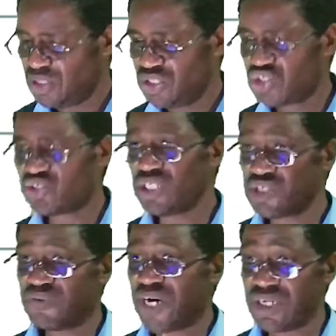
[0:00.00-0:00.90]

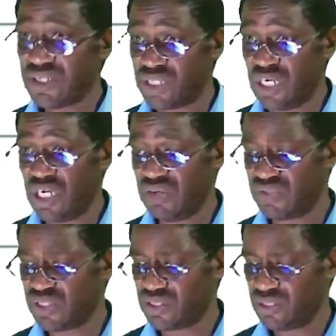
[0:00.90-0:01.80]
Transfer
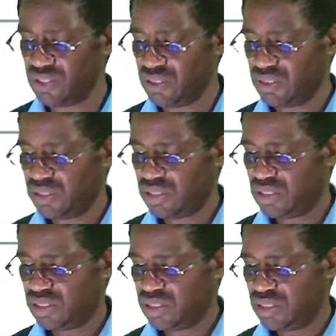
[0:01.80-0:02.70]
reserves
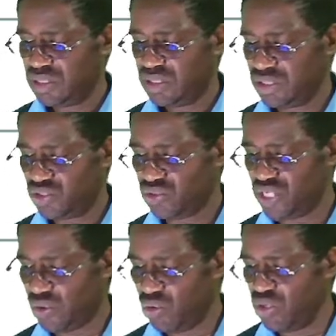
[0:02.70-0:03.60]
to
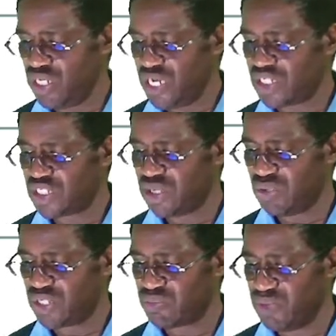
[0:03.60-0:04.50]
the ordinary
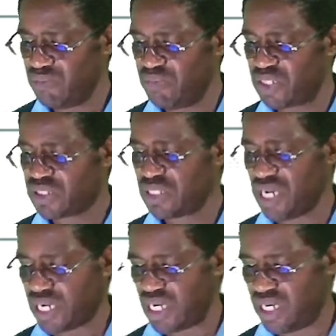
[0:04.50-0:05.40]
shareholders members
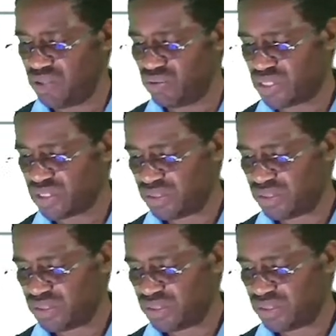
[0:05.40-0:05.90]
account.